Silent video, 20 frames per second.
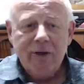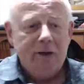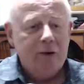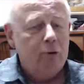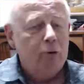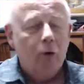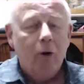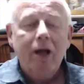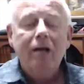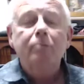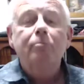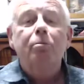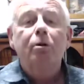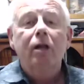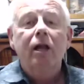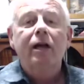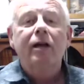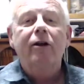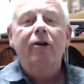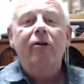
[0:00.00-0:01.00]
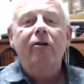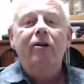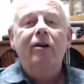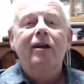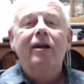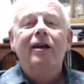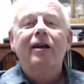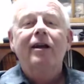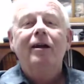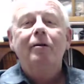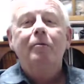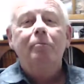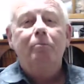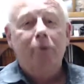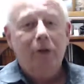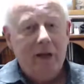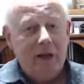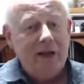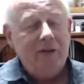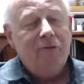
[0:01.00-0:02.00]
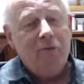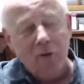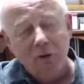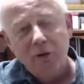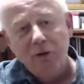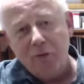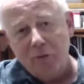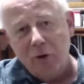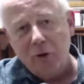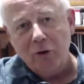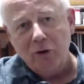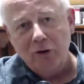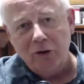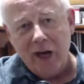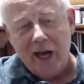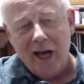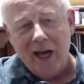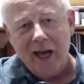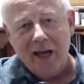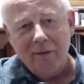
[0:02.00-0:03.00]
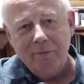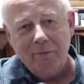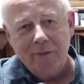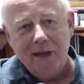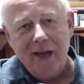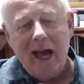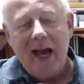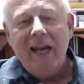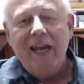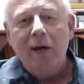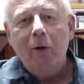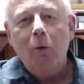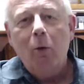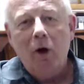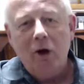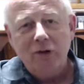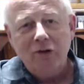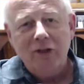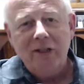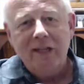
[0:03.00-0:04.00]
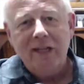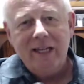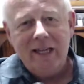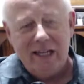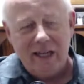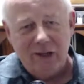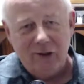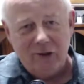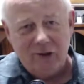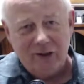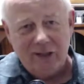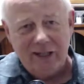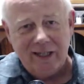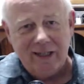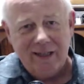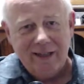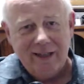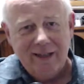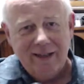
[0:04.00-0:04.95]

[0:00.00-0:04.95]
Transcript: great player played for the first time, and it wasn't easy.